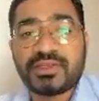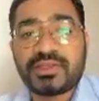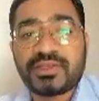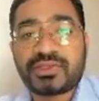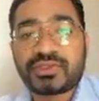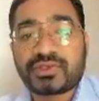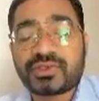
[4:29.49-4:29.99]

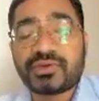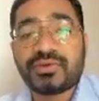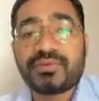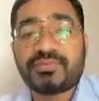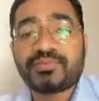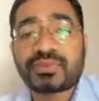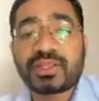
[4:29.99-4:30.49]
So
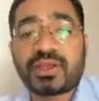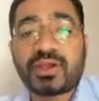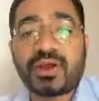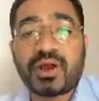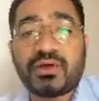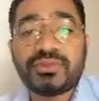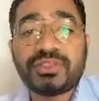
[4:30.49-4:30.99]

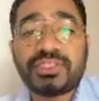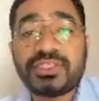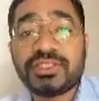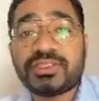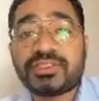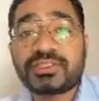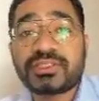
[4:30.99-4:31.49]
how this
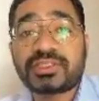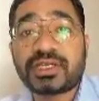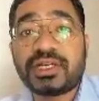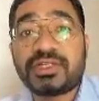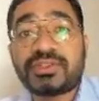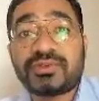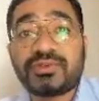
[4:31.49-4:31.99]
is controlled?